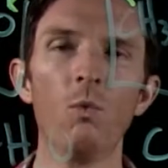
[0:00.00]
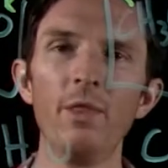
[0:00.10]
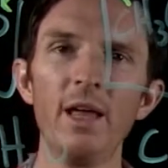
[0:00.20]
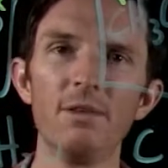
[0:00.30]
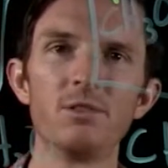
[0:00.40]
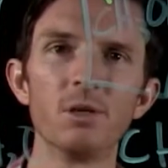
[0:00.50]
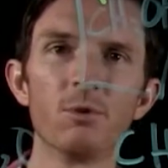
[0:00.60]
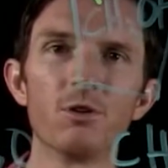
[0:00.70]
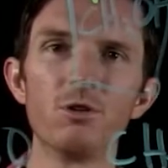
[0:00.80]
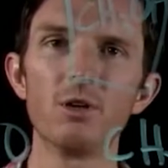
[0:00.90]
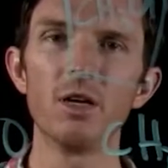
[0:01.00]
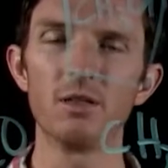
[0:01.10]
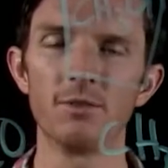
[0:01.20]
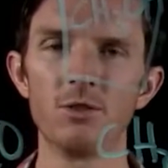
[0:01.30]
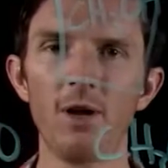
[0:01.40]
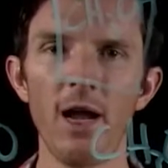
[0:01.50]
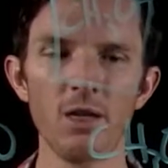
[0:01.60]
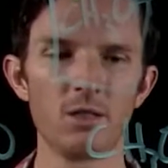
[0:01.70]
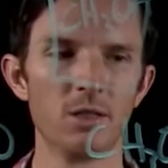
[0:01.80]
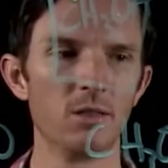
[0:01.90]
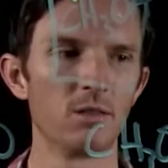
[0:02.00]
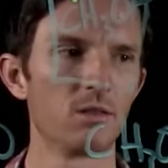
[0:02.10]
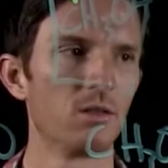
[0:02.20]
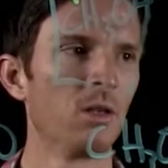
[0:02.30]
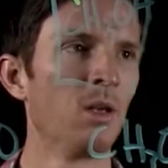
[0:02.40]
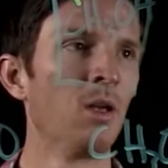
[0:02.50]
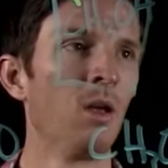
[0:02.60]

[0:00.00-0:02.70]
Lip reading: When they have similar strengths of attractions,